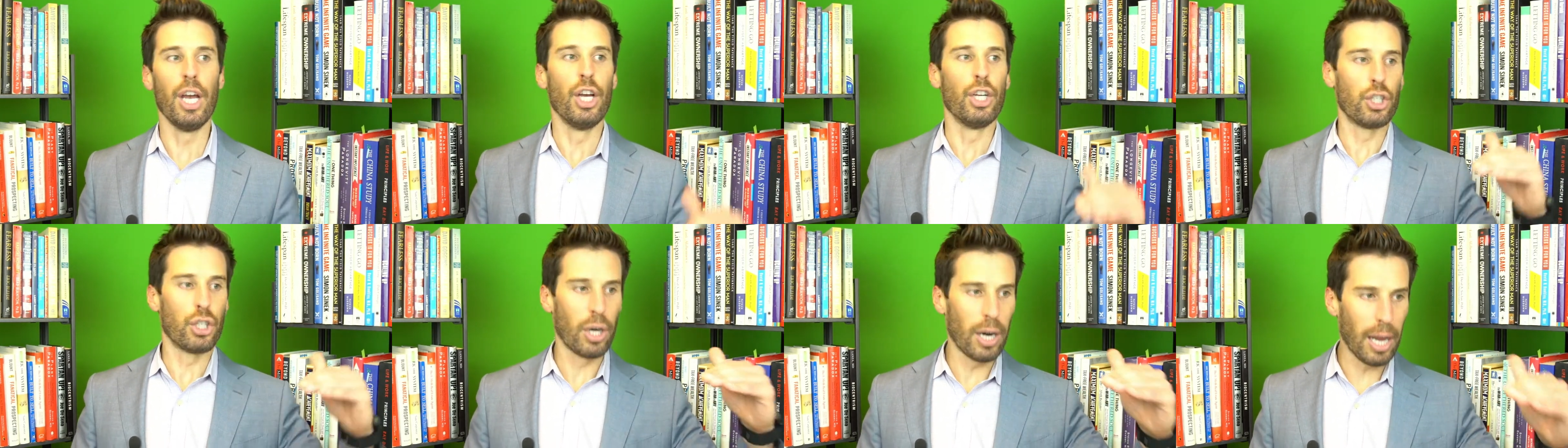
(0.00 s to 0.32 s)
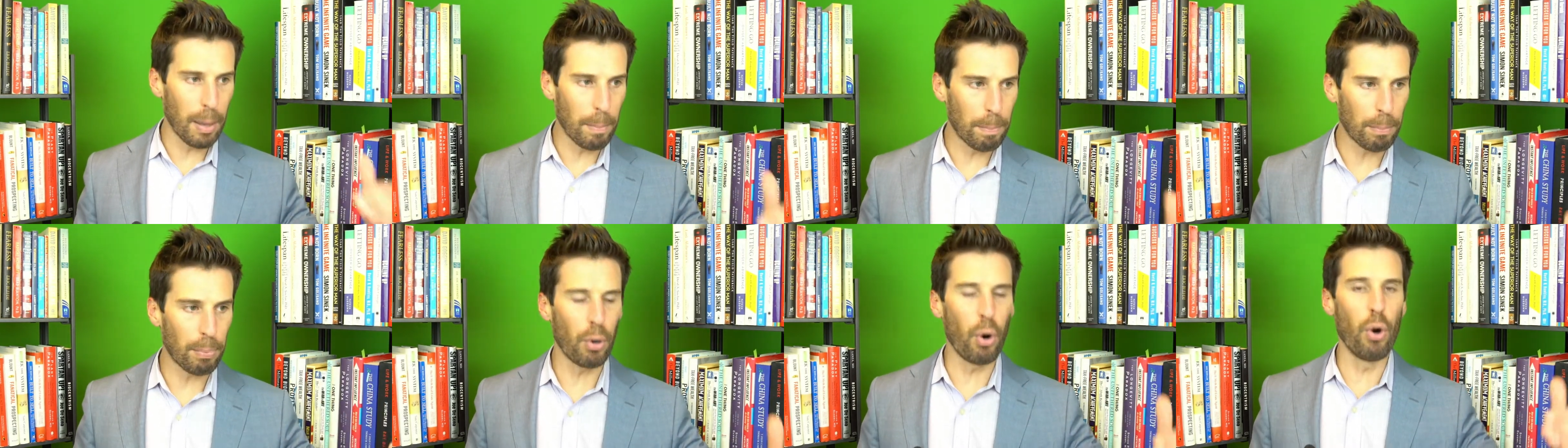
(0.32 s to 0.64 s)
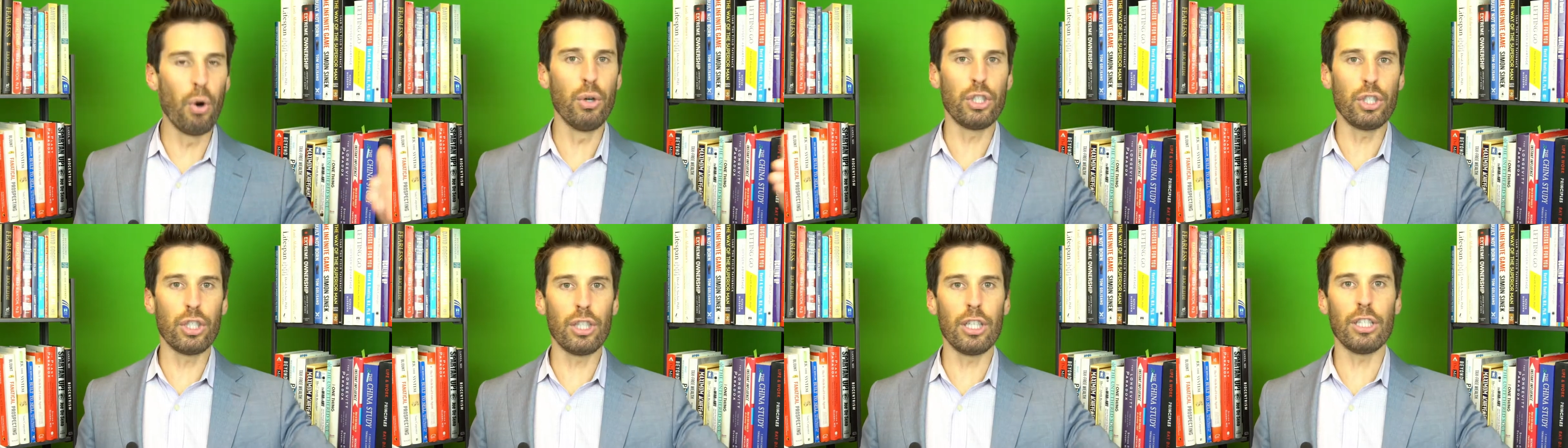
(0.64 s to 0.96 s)
Should I
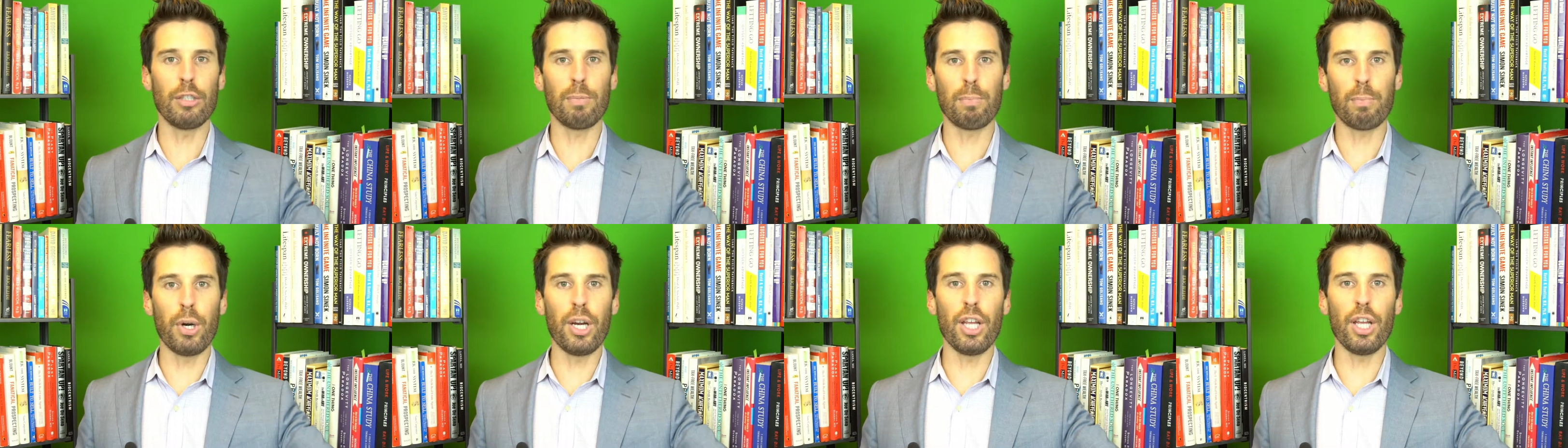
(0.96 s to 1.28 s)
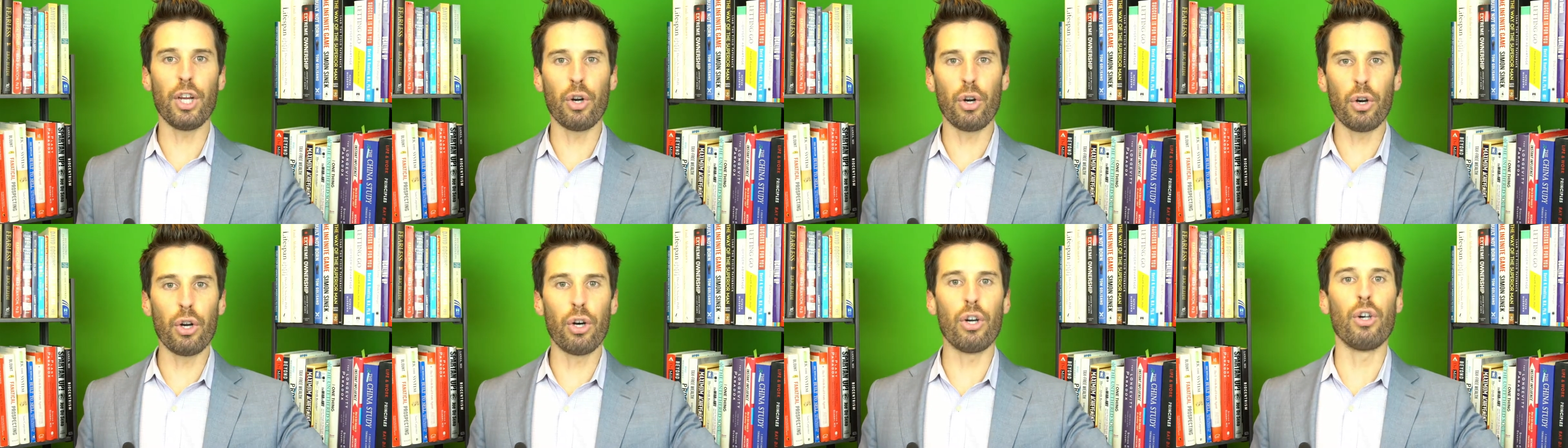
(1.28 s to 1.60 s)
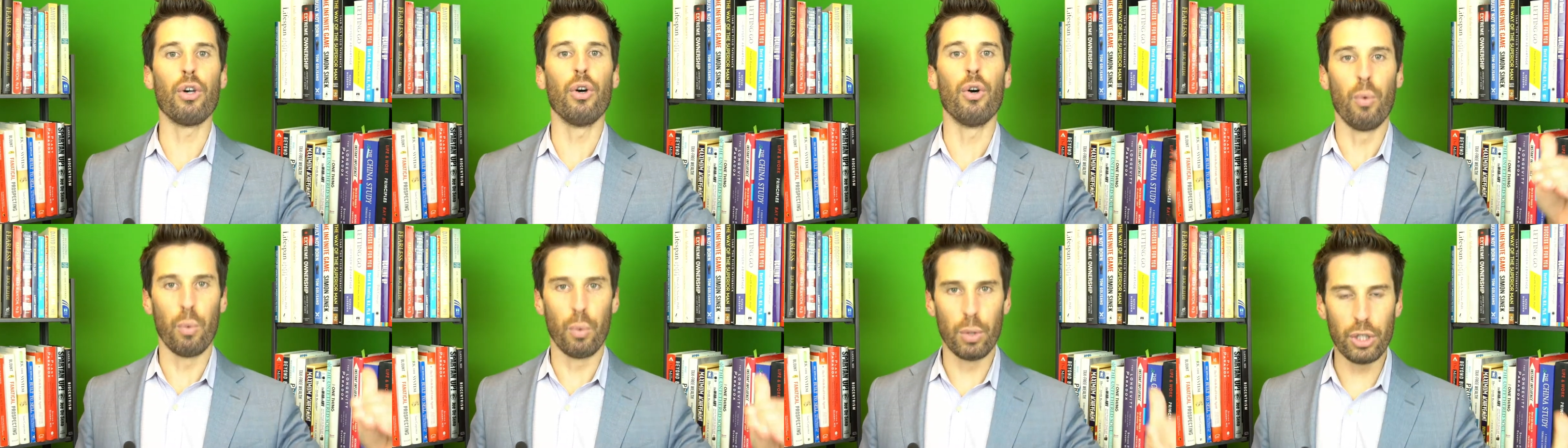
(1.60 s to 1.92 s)
approach this pretty
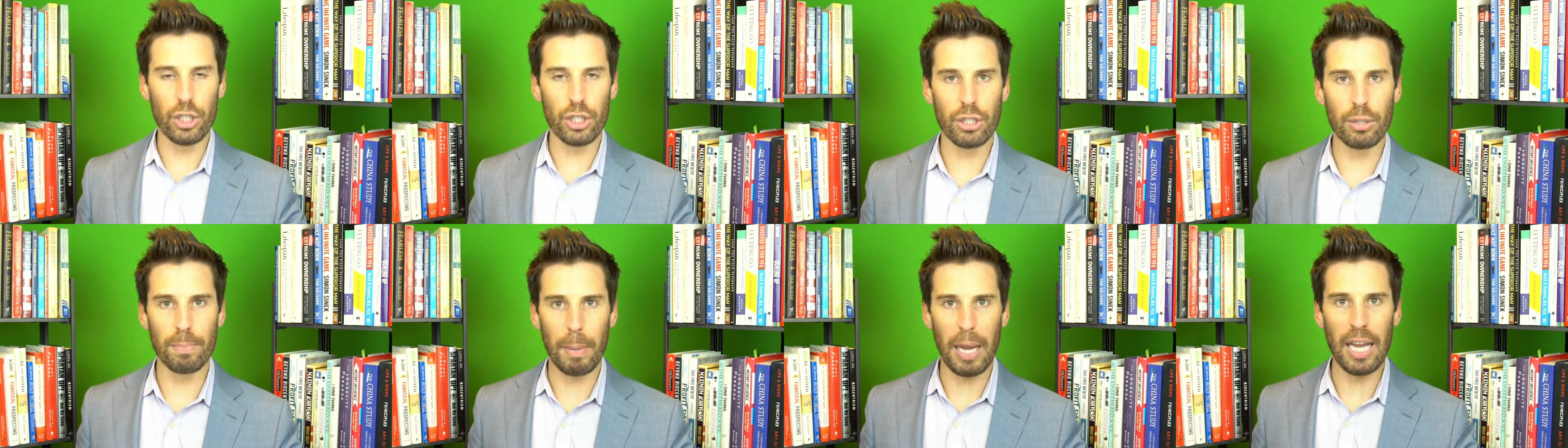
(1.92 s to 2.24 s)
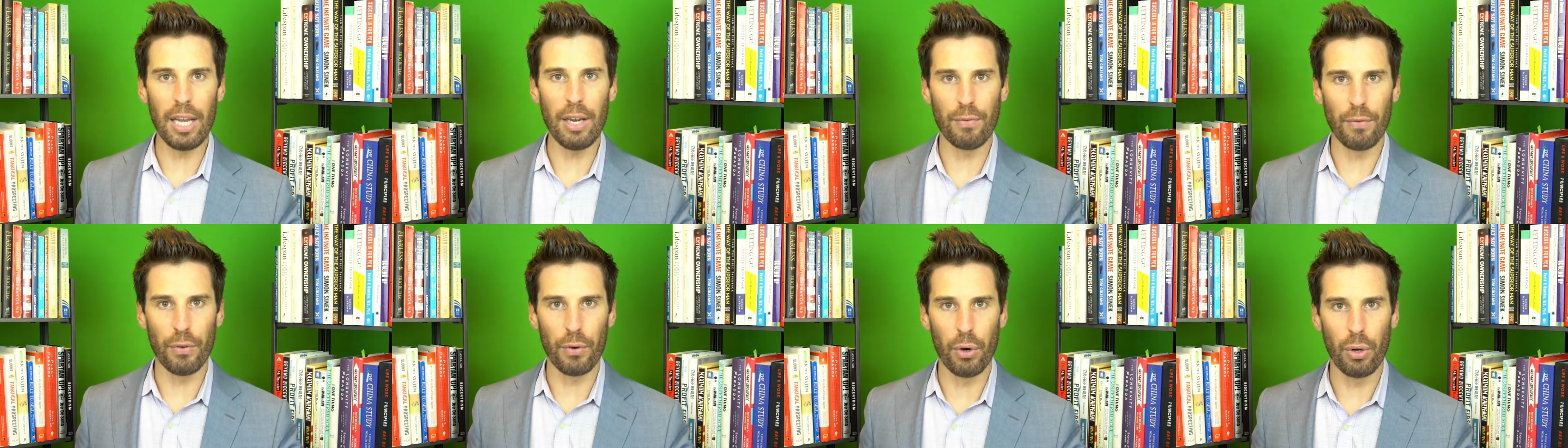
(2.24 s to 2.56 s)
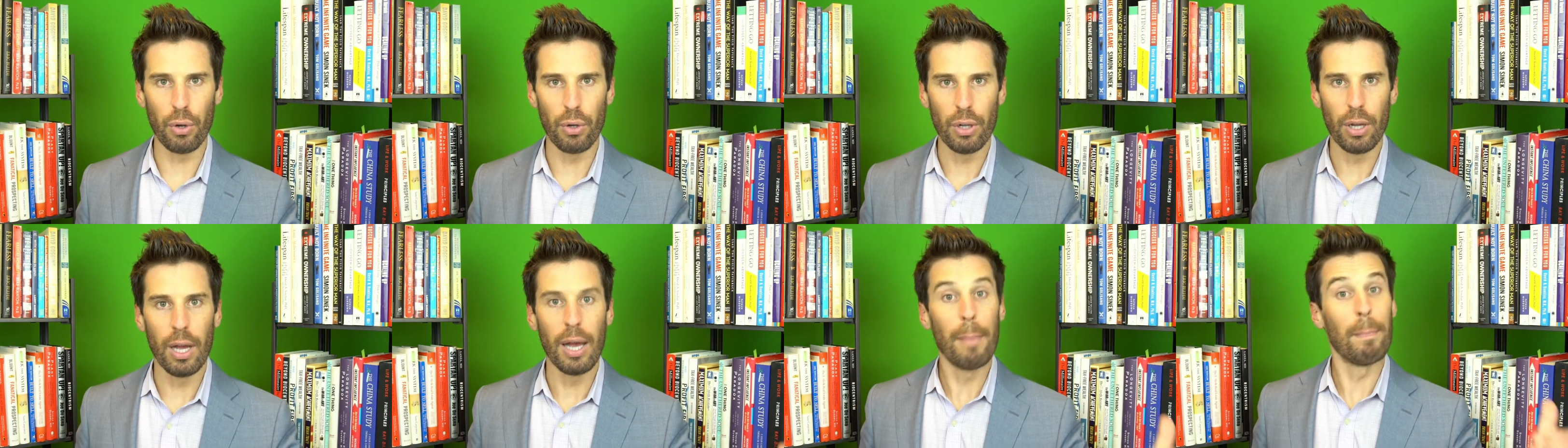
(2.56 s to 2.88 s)
girl, which is
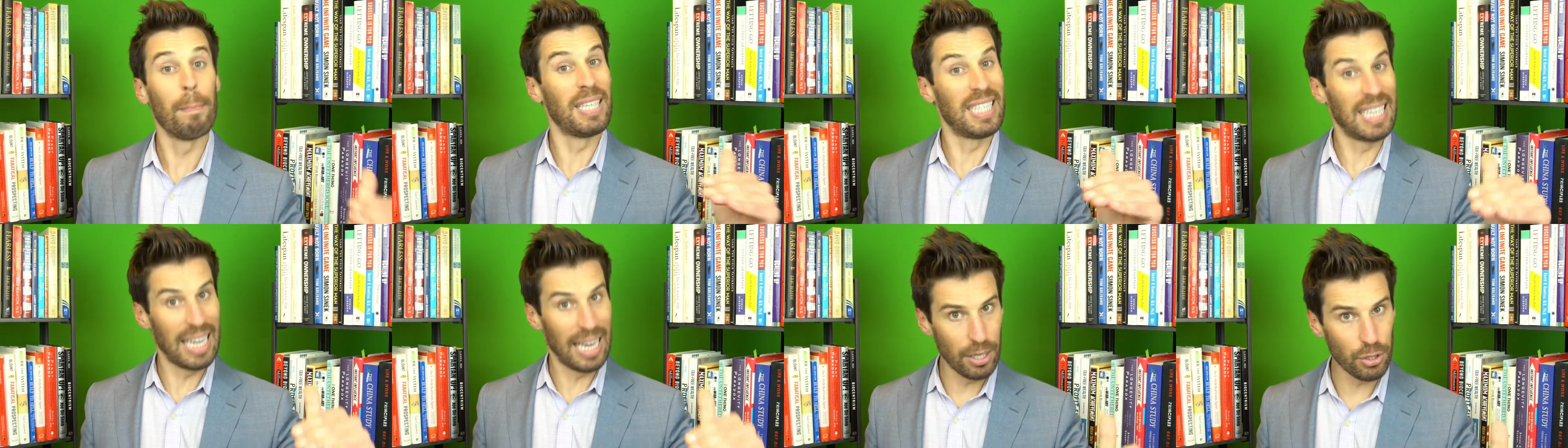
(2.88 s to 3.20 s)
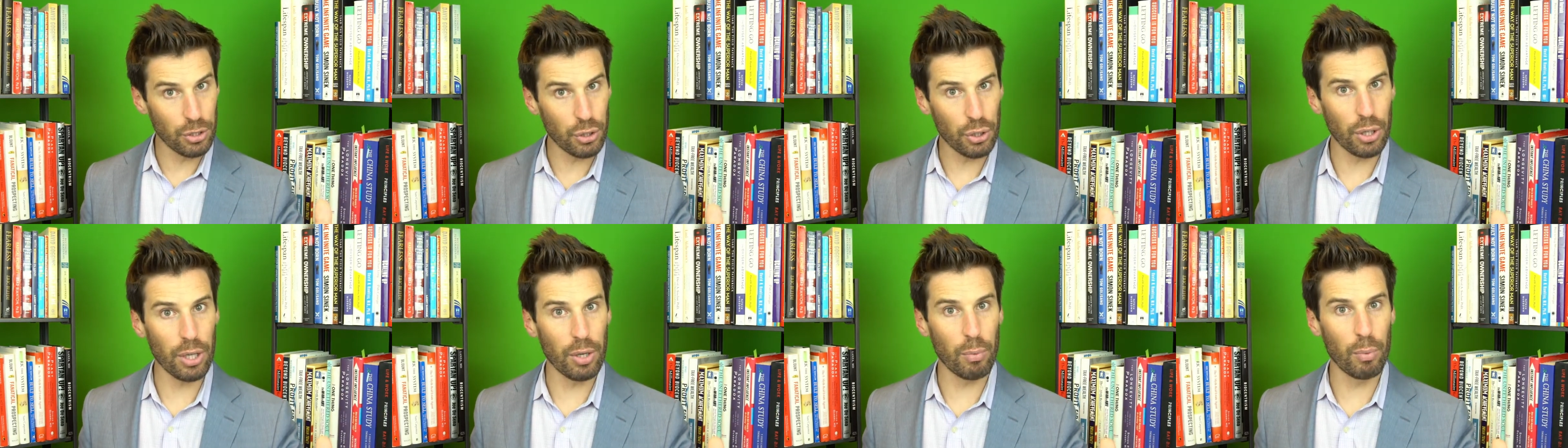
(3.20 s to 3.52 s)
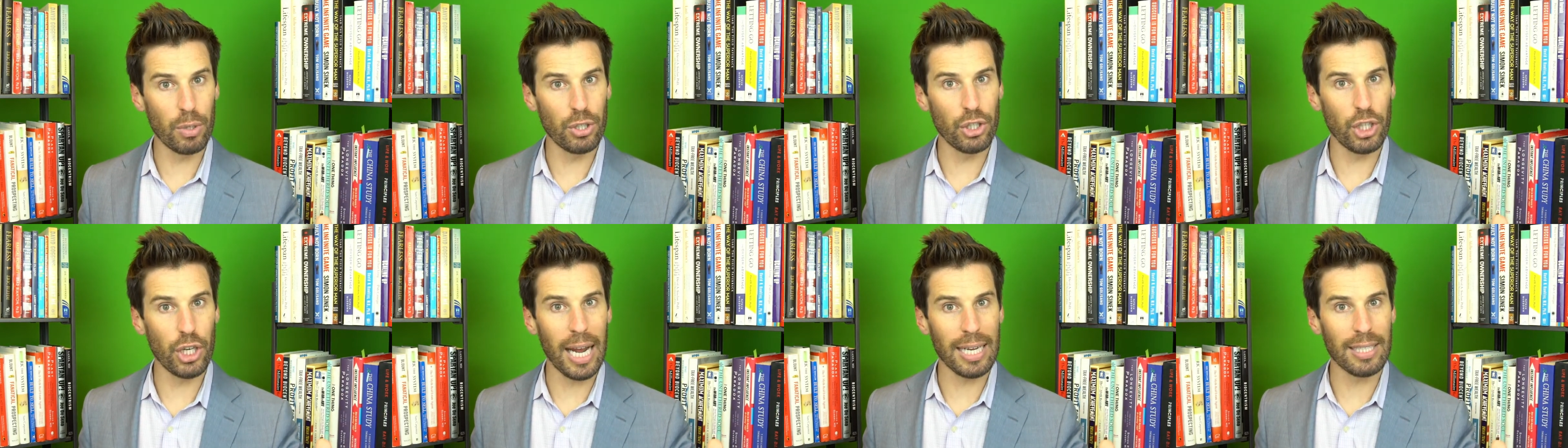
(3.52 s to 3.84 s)
painful, potentially
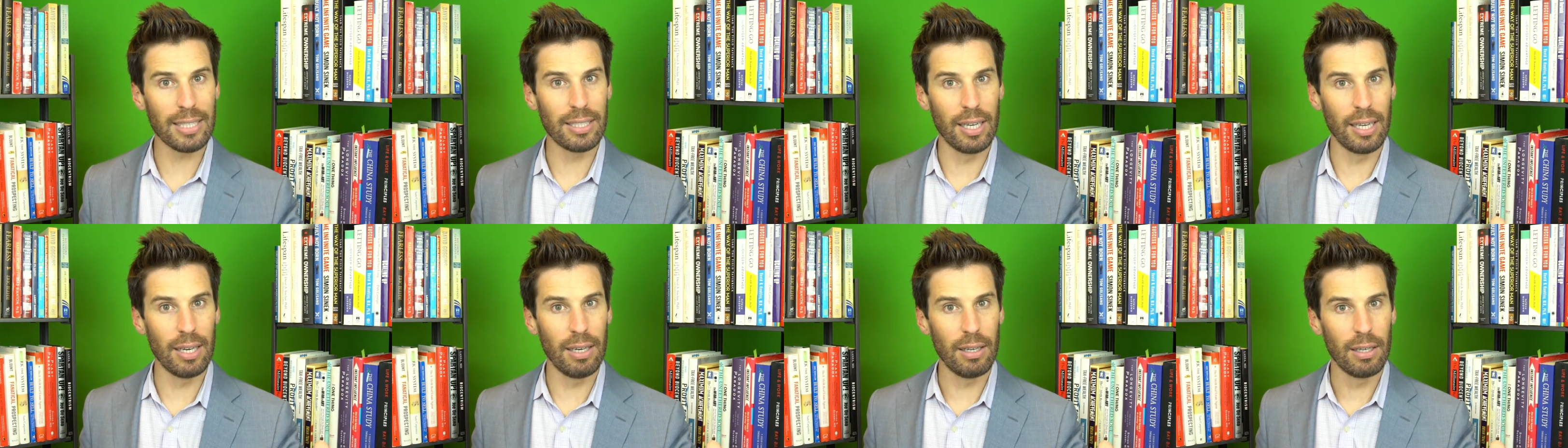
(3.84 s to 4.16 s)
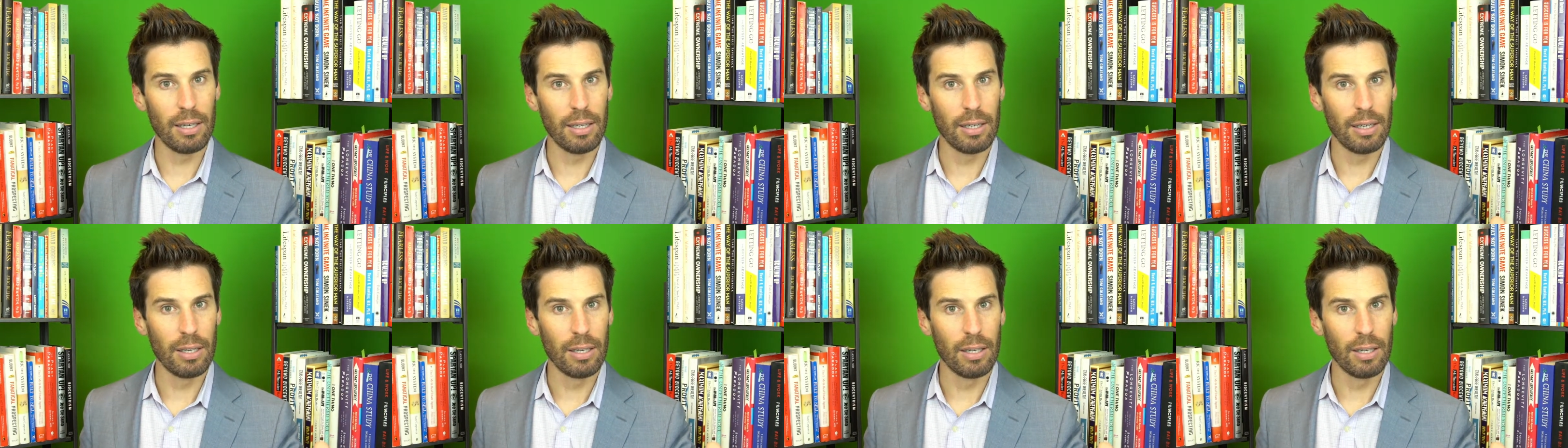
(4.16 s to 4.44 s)
rejected,